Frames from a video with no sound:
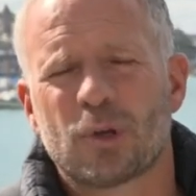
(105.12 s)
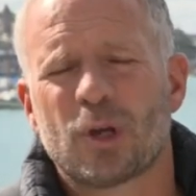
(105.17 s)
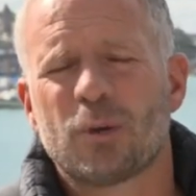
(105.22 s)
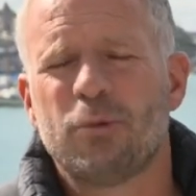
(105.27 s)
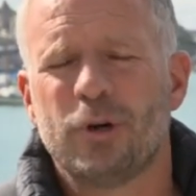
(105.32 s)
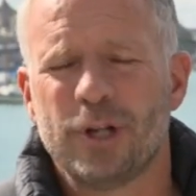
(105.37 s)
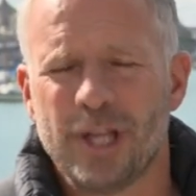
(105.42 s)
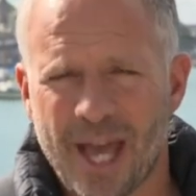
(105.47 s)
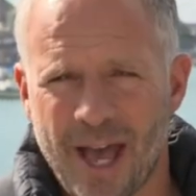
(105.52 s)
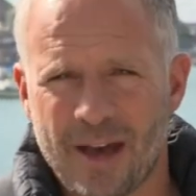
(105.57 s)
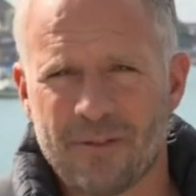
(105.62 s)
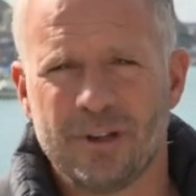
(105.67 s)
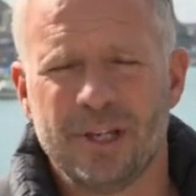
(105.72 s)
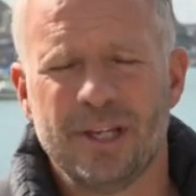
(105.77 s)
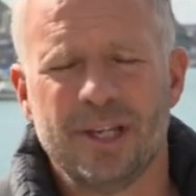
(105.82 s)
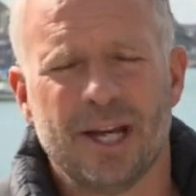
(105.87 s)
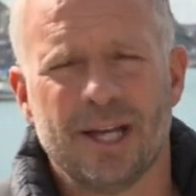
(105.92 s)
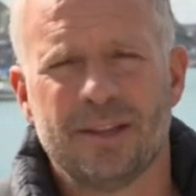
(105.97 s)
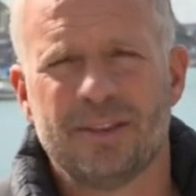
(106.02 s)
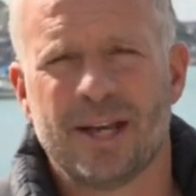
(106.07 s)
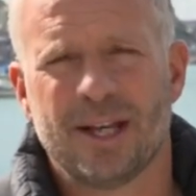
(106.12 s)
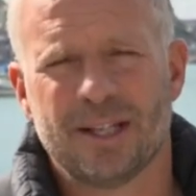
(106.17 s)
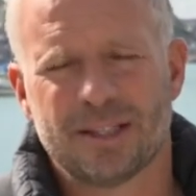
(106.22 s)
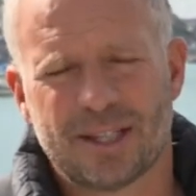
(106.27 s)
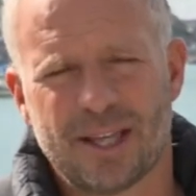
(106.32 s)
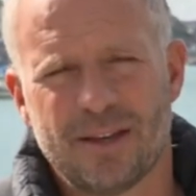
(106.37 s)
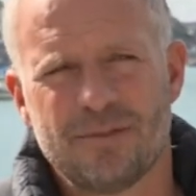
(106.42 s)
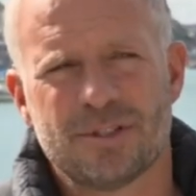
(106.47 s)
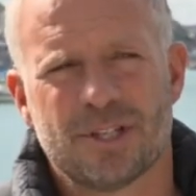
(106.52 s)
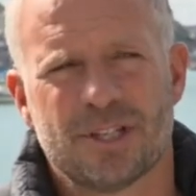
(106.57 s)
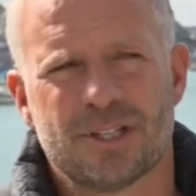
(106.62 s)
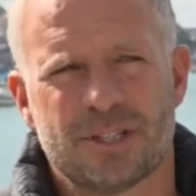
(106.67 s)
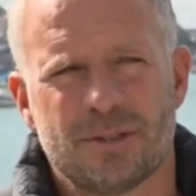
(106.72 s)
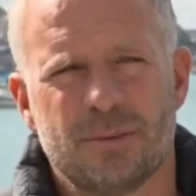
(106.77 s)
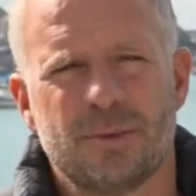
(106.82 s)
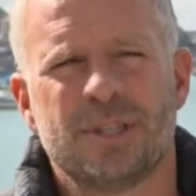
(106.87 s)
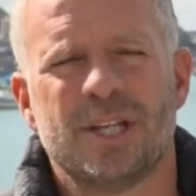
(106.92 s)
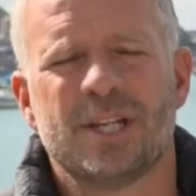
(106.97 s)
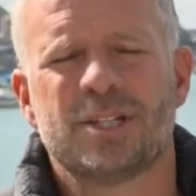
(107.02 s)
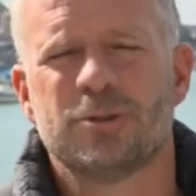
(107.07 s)
Pretty heavy, and that gives us
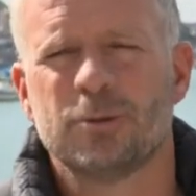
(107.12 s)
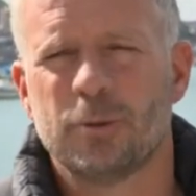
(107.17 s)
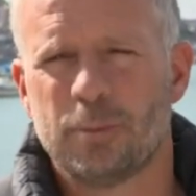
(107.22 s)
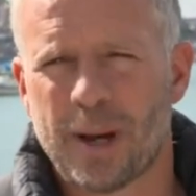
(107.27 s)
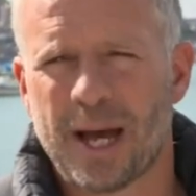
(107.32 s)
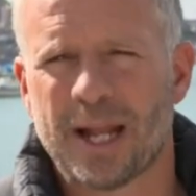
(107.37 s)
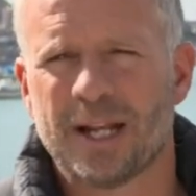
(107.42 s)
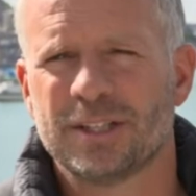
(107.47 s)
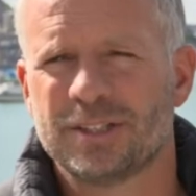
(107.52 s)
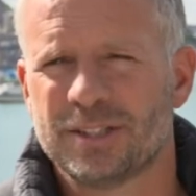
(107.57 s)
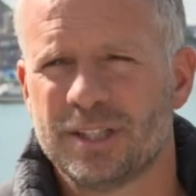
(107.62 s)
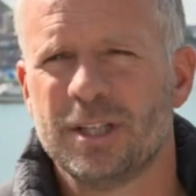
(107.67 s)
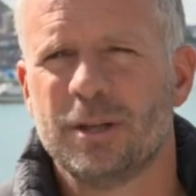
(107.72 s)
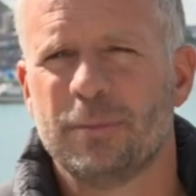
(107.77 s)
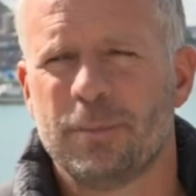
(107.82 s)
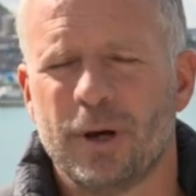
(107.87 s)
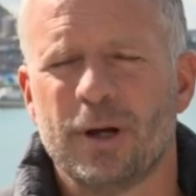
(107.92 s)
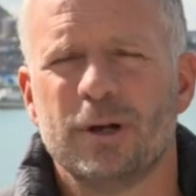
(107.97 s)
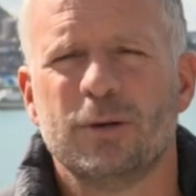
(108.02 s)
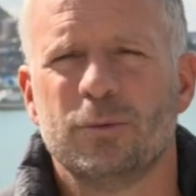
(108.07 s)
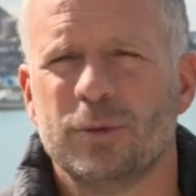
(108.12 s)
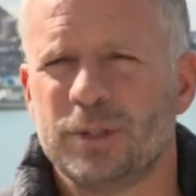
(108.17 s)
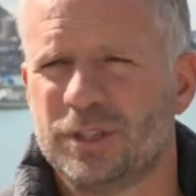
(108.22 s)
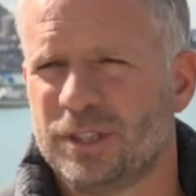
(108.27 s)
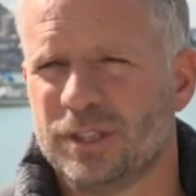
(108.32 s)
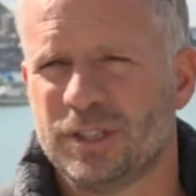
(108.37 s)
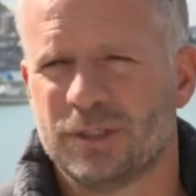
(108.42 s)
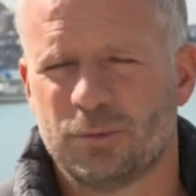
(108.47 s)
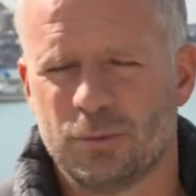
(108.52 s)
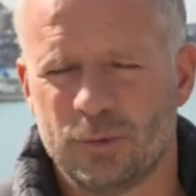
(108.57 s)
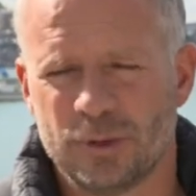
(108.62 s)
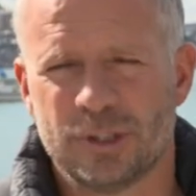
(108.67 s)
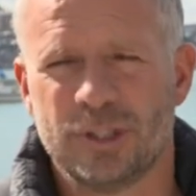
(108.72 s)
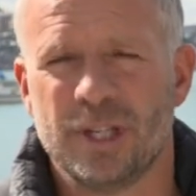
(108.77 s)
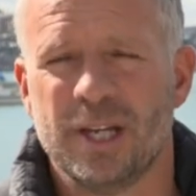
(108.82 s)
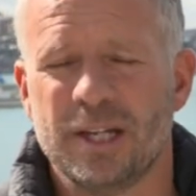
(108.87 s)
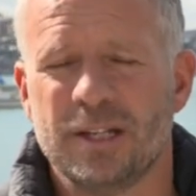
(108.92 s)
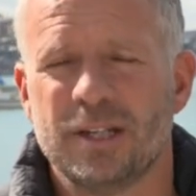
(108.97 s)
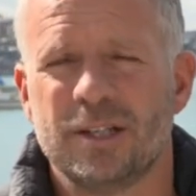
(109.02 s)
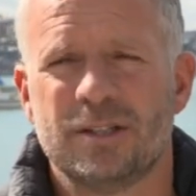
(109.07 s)
some additional ballast in the boat, which was
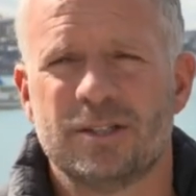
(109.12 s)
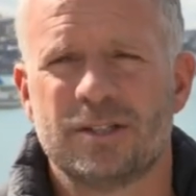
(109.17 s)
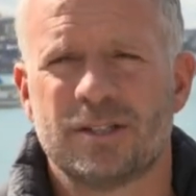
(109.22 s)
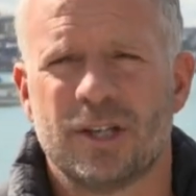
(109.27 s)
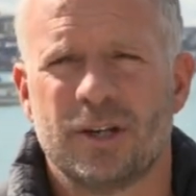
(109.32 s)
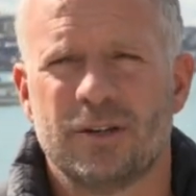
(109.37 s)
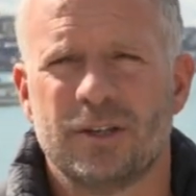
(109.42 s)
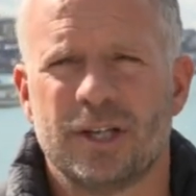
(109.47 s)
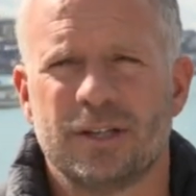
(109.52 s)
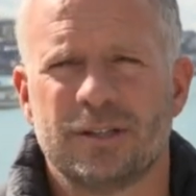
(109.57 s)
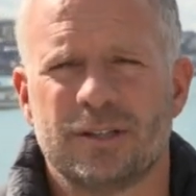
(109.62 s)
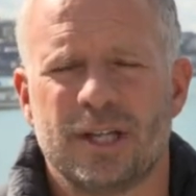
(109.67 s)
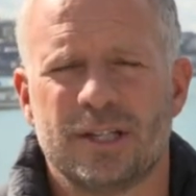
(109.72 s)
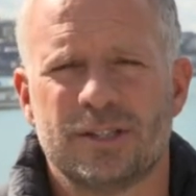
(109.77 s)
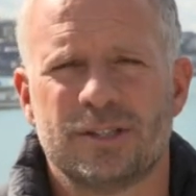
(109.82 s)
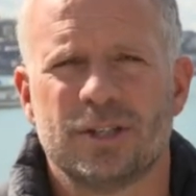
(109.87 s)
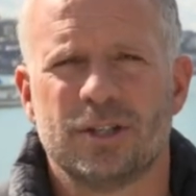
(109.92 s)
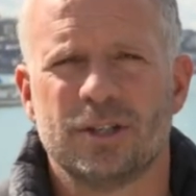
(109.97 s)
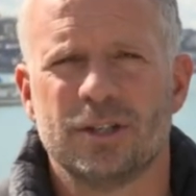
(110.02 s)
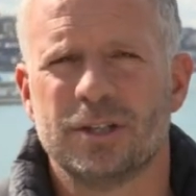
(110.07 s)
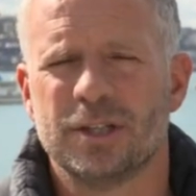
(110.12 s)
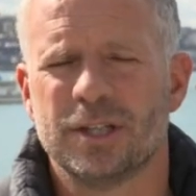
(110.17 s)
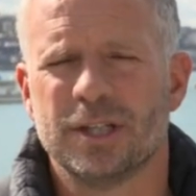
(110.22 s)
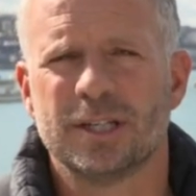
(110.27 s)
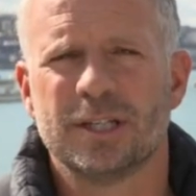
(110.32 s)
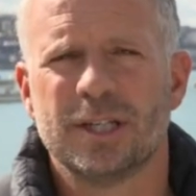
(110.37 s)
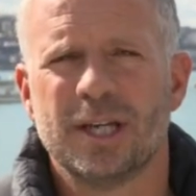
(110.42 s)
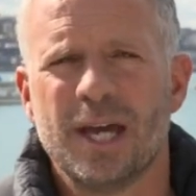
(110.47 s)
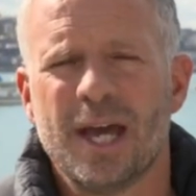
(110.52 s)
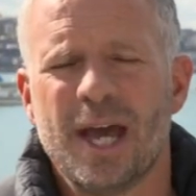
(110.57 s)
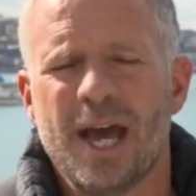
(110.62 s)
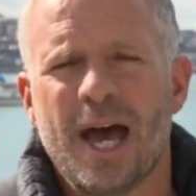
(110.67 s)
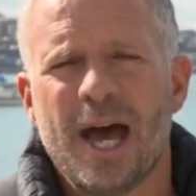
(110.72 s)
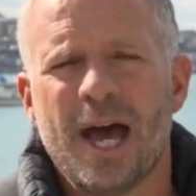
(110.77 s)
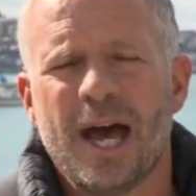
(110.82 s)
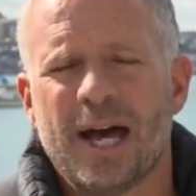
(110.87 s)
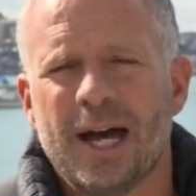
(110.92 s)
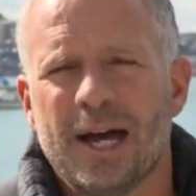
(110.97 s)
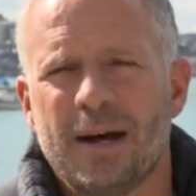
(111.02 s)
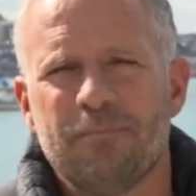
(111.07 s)
needed, so that's a good thing.
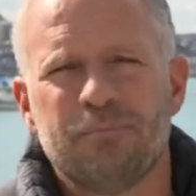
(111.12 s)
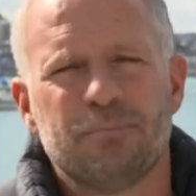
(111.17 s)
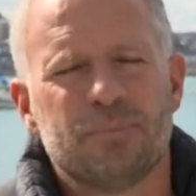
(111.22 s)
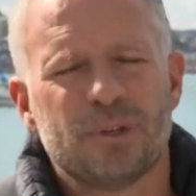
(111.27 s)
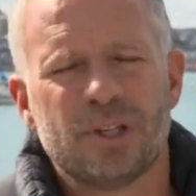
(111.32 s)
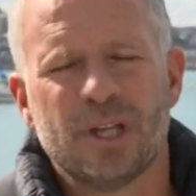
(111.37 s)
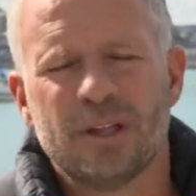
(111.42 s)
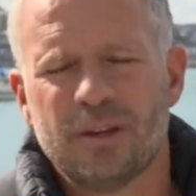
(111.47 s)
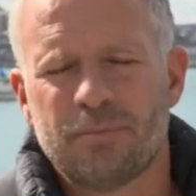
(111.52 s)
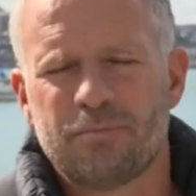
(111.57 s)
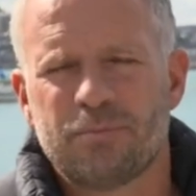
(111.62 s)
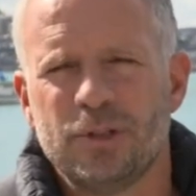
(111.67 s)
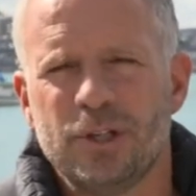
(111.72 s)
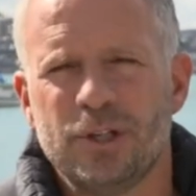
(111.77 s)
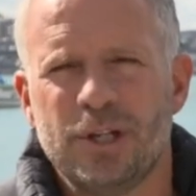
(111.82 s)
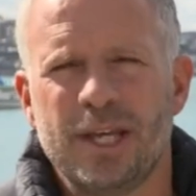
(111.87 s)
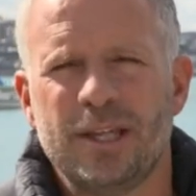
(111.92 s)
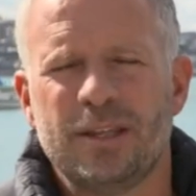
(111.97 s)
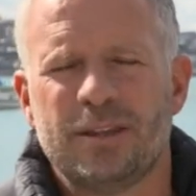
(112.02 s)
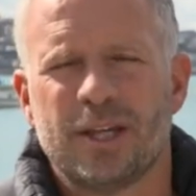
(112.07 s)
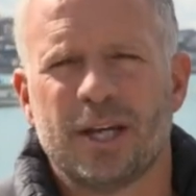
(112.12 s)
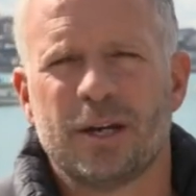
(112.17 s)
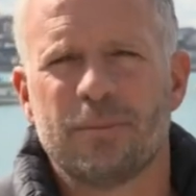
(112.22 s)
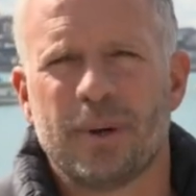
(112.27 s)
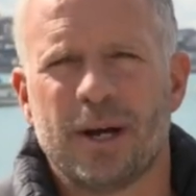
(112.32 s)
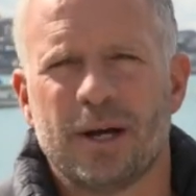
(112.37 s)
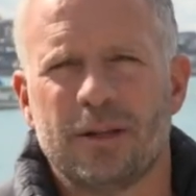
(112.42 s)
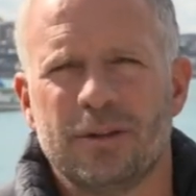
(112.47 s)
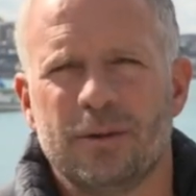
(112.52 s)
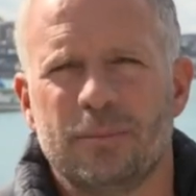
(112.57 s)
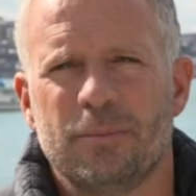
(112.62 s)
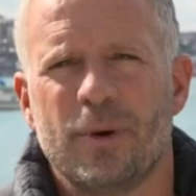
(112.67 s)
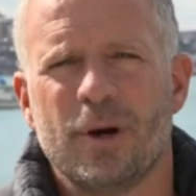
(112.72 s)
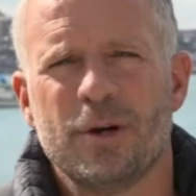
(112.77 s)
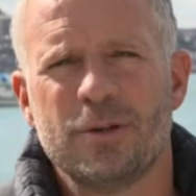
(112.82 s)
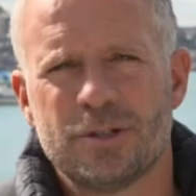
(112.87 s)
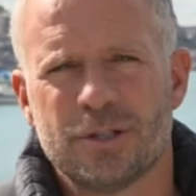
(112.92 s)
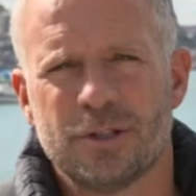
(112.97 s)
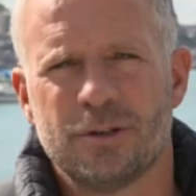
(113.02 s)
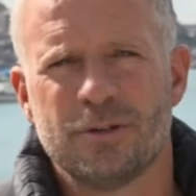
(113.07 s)
The other unique thing about the
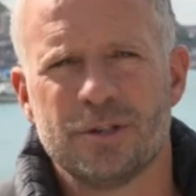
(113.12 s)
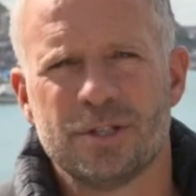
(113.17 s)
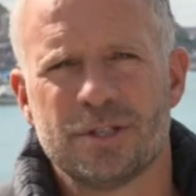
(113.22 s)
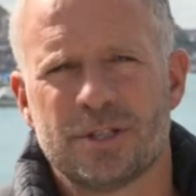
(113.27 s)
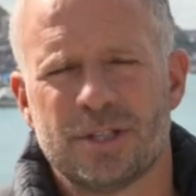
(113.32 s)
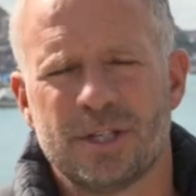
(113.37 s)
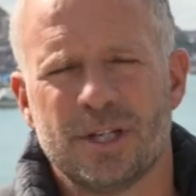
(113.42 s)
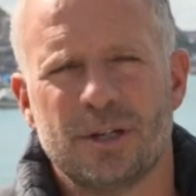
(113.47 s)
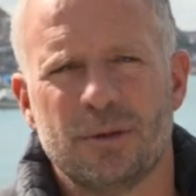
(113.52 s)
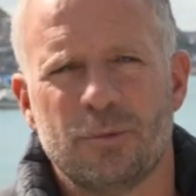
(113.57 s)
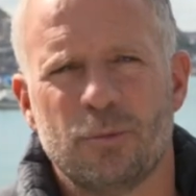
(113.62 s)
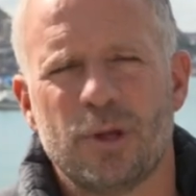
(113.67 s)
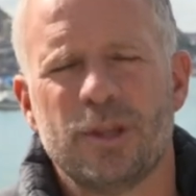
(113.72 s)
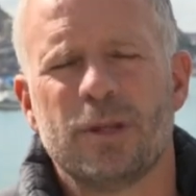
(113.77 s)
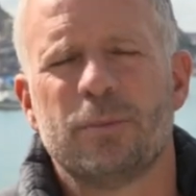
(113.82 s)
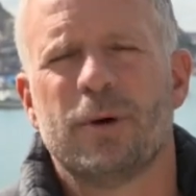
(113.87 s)
motor is that when the